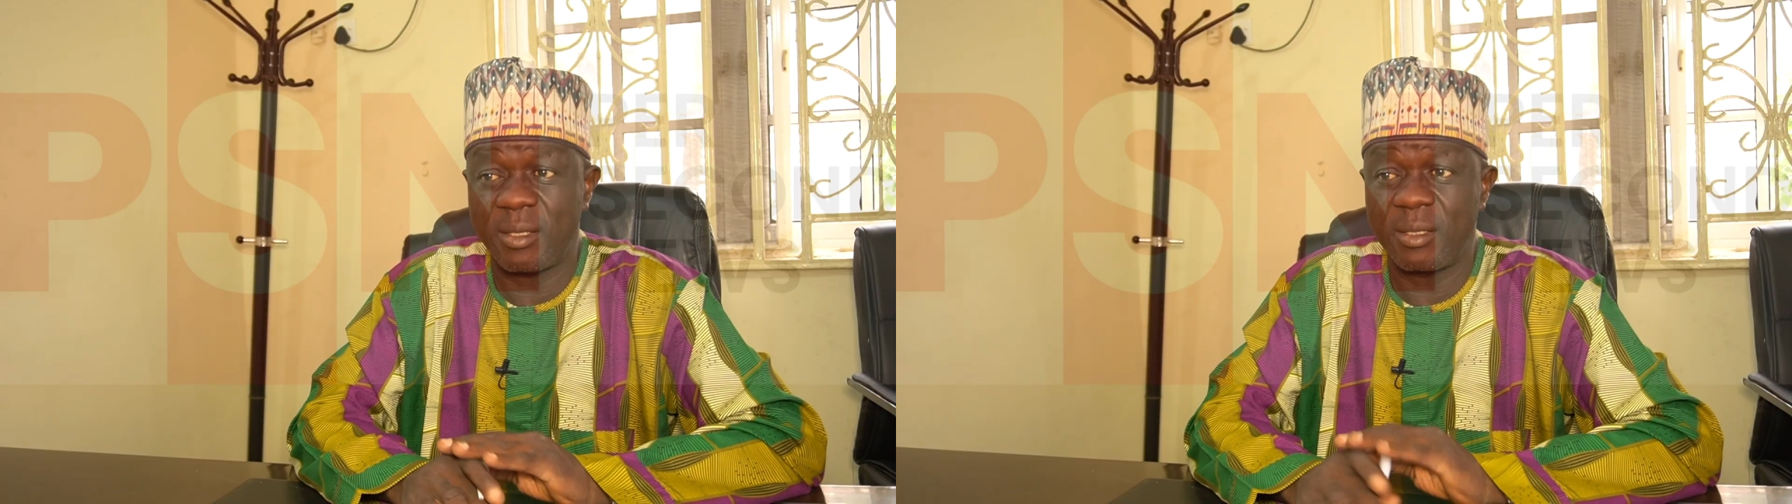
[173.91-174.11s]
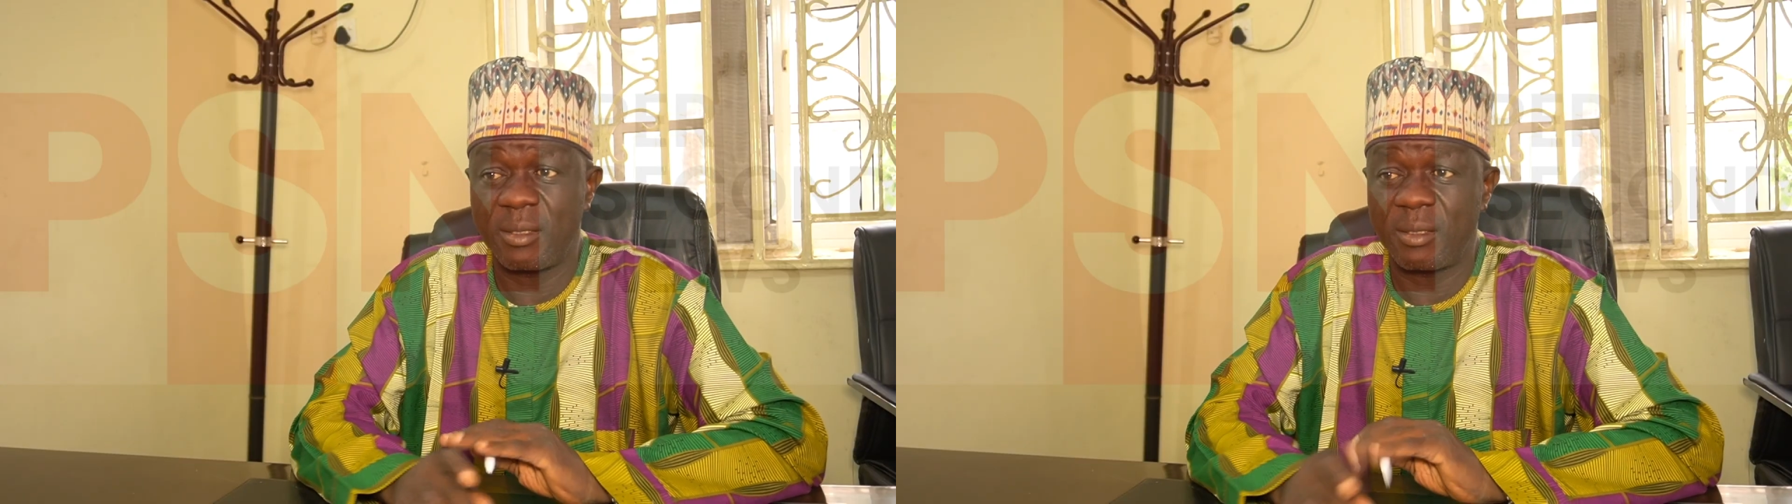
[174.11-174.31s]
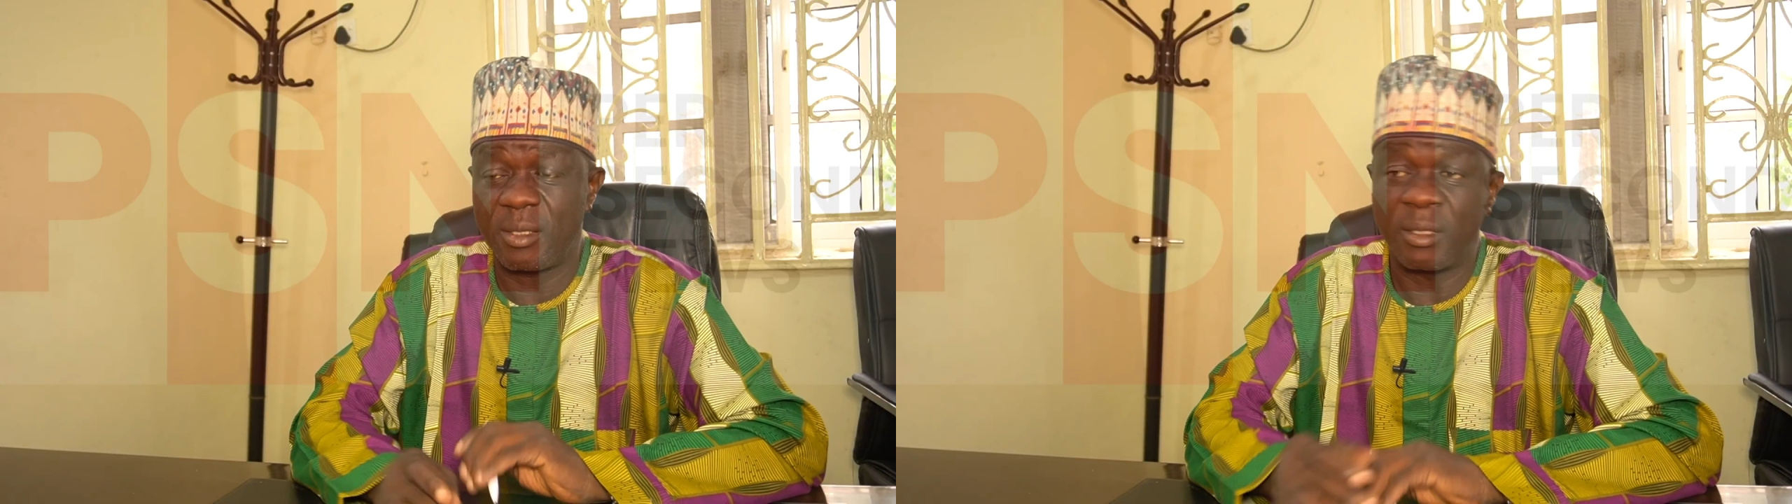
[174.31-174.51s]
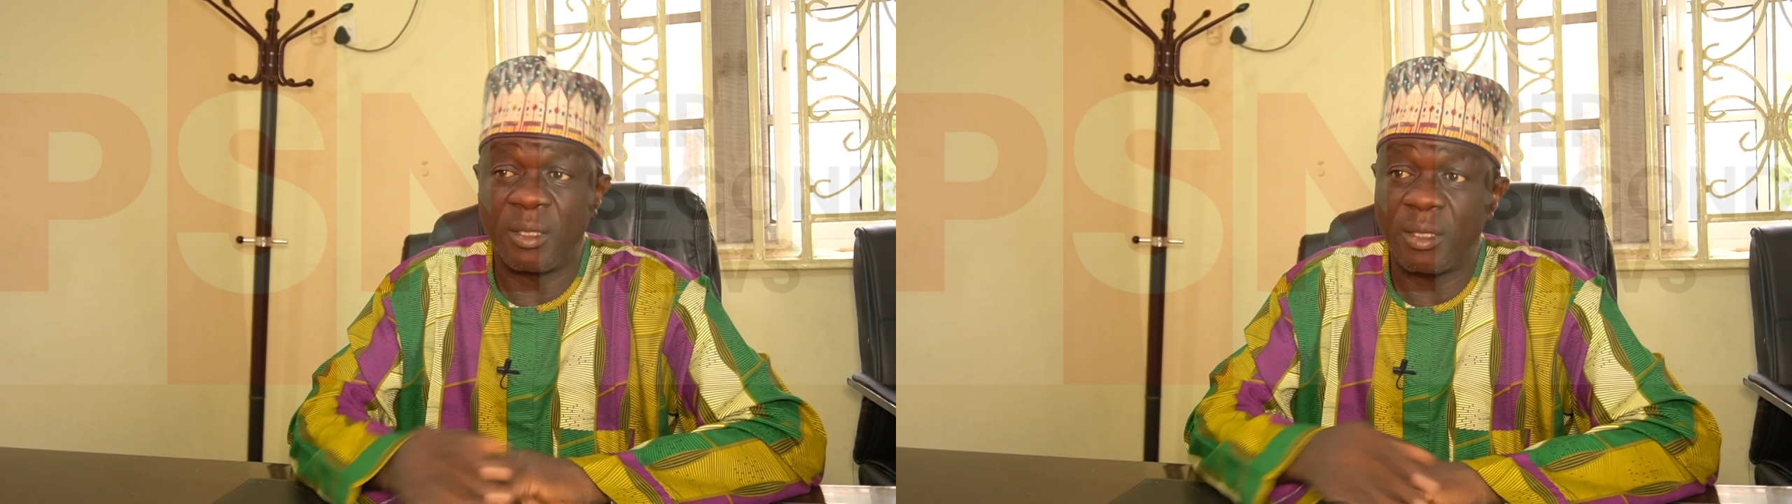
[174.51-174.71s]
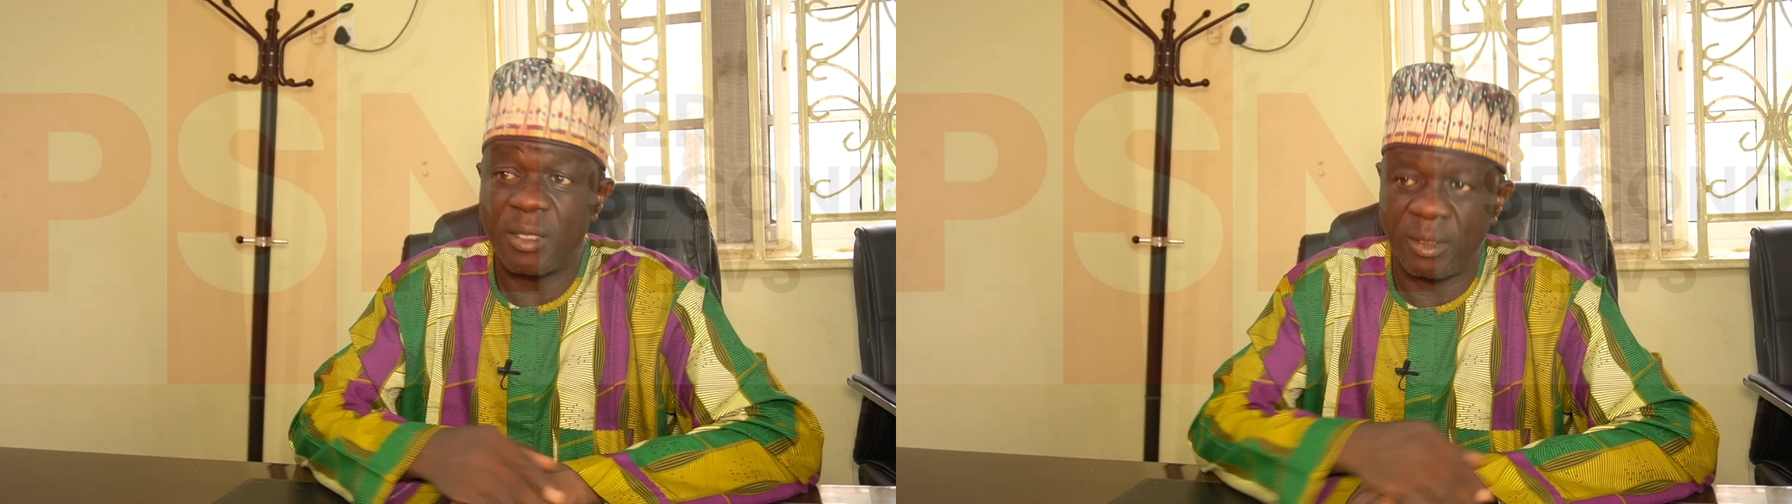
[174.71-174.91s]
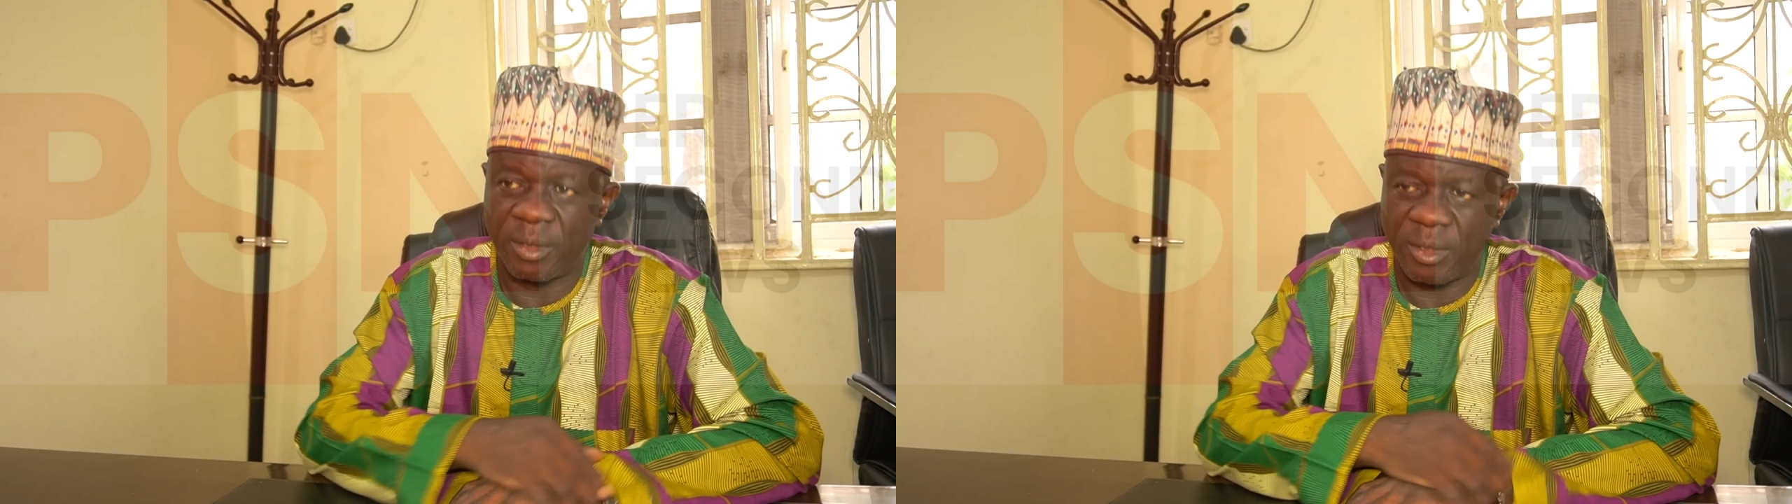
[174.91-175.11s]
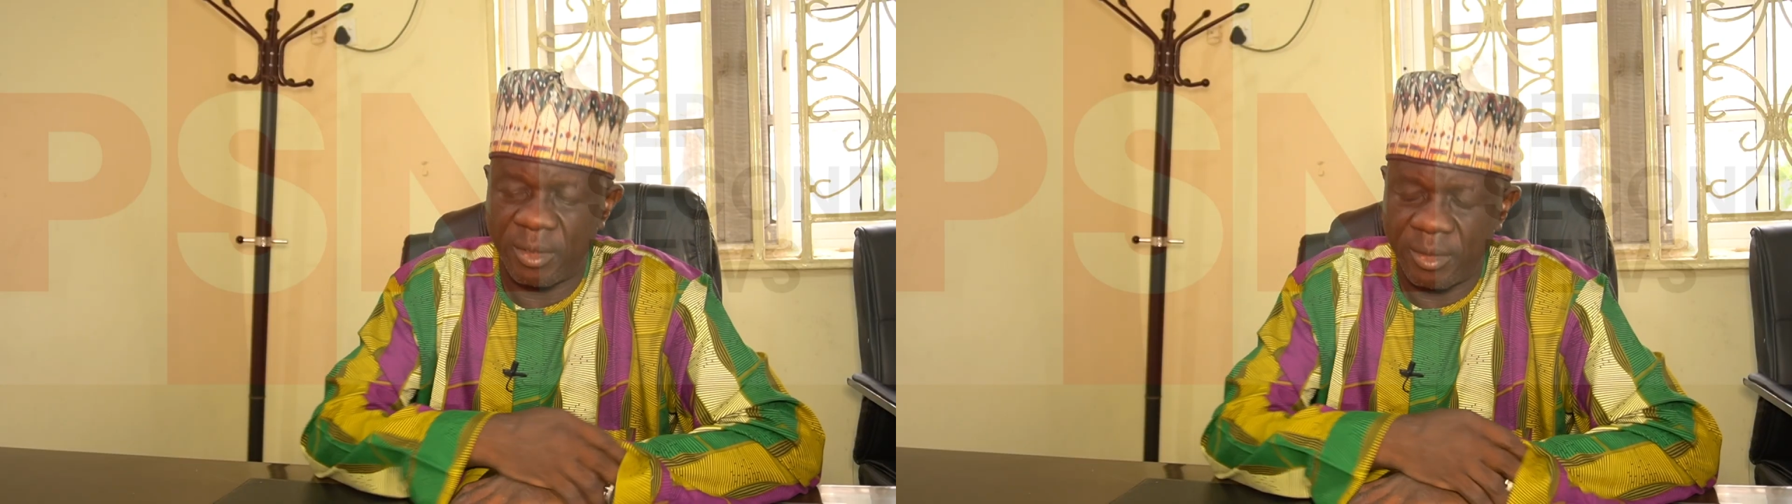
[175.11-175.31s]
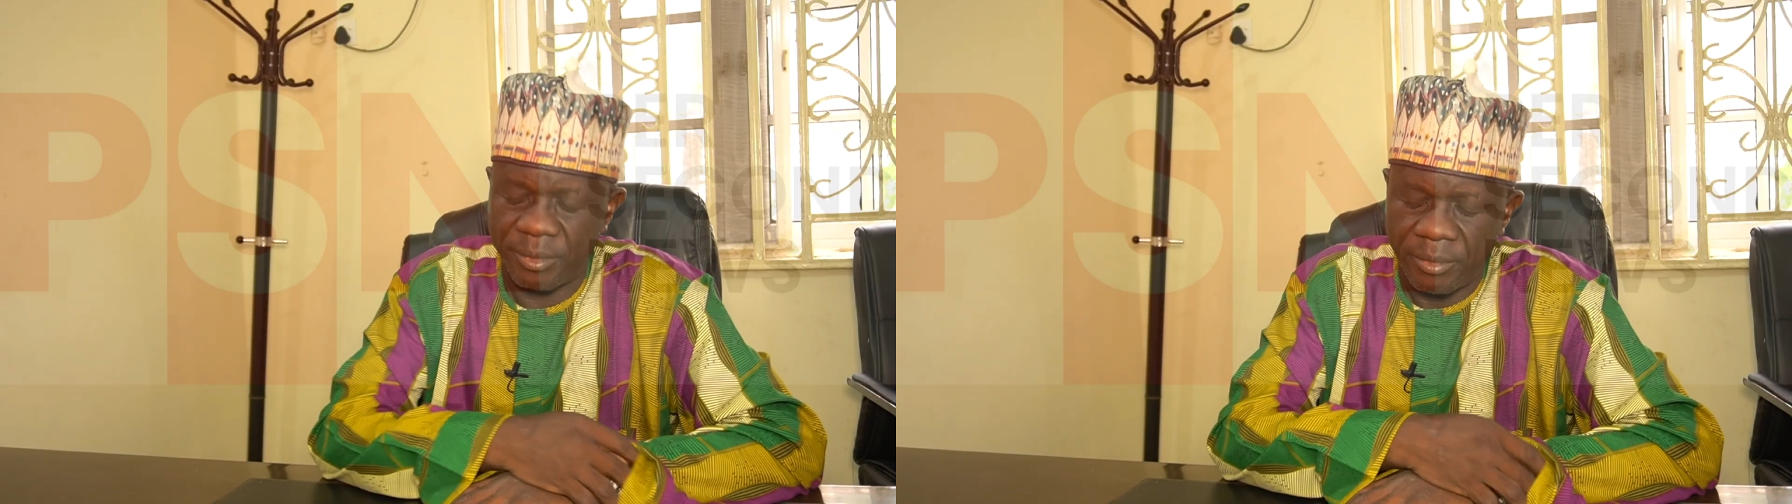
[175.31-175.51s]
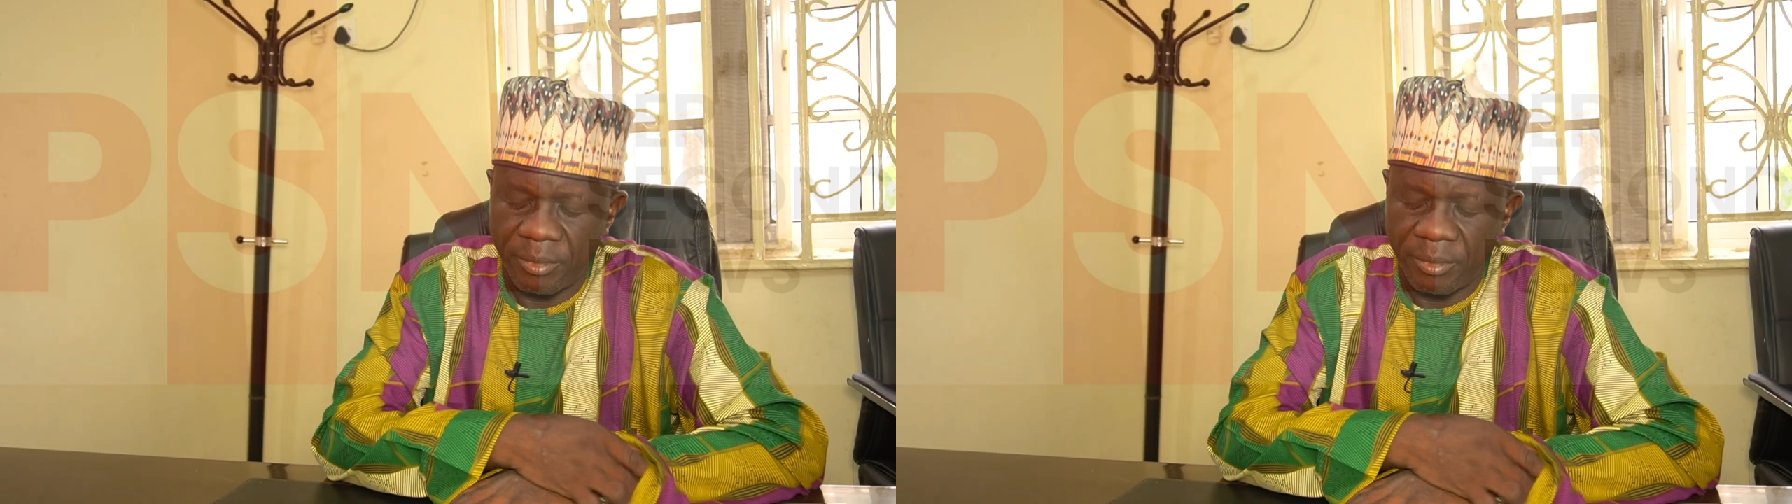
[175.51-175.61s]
thing in details.